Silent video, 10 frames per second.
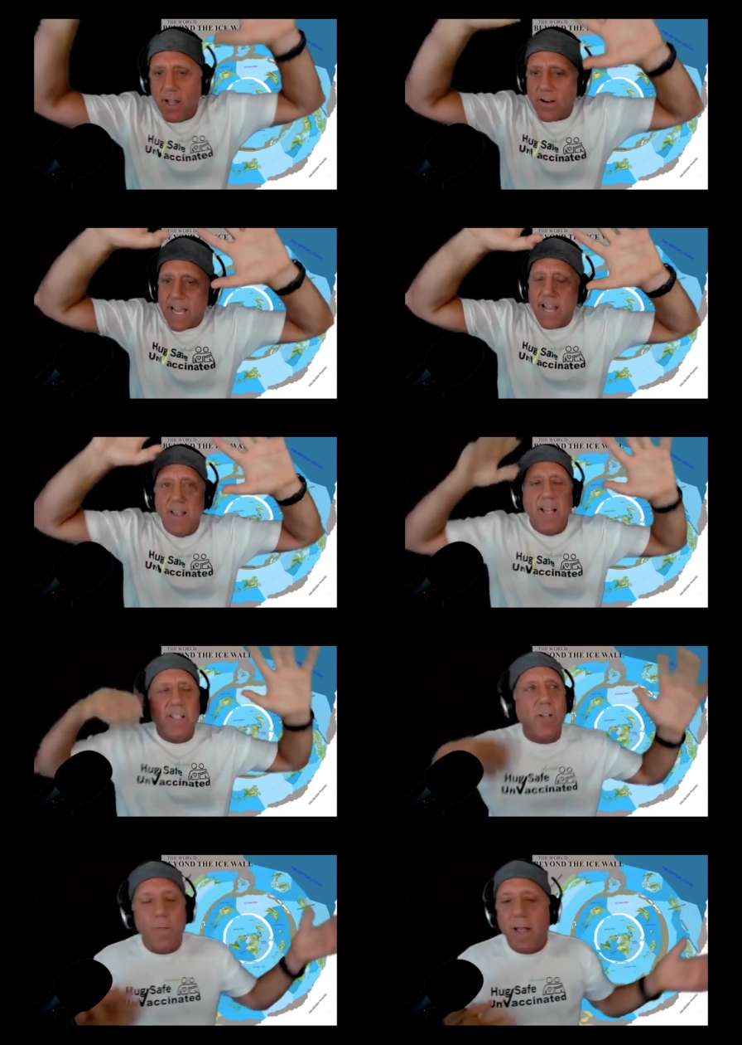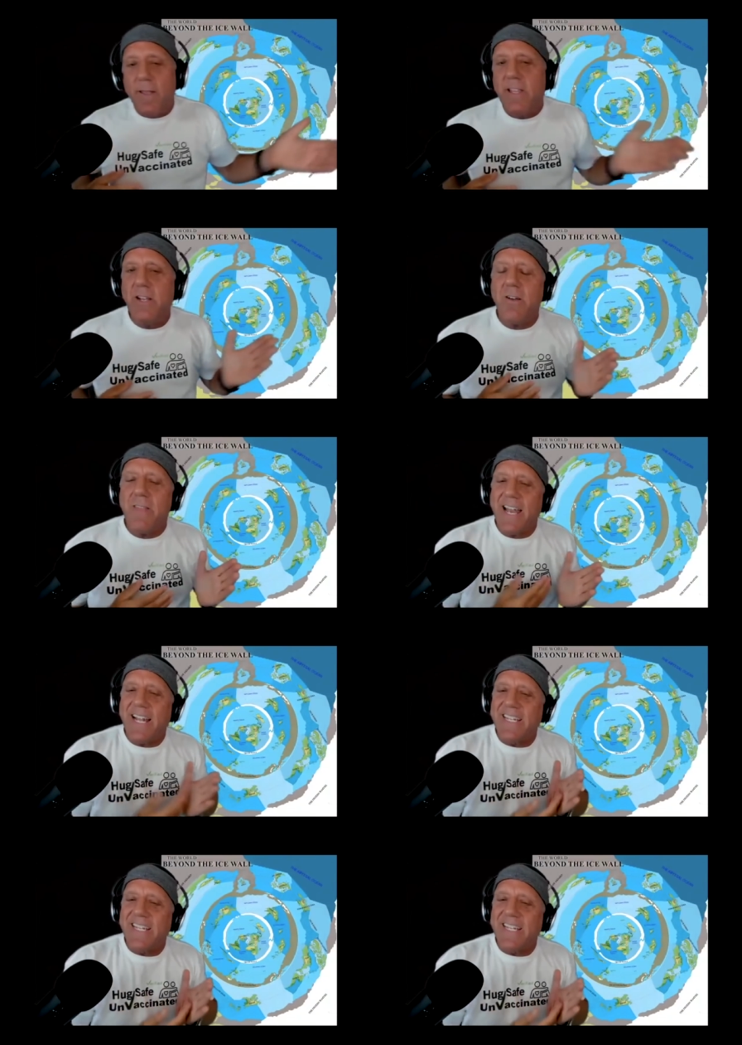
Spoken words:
Okay. So do you know that in